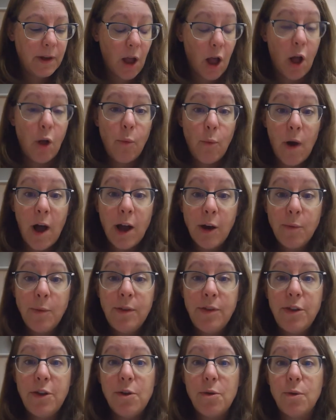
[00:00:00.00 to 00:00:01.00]
"I'll walk
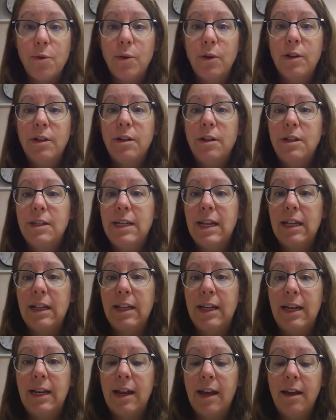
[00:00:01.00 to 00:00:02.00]
with you," said
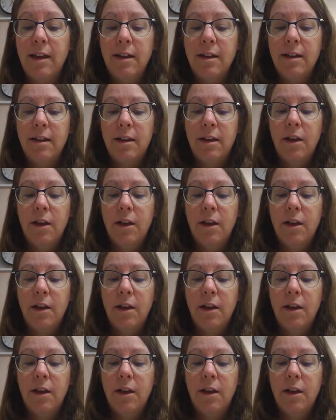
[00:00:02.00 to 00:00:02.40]
Lina.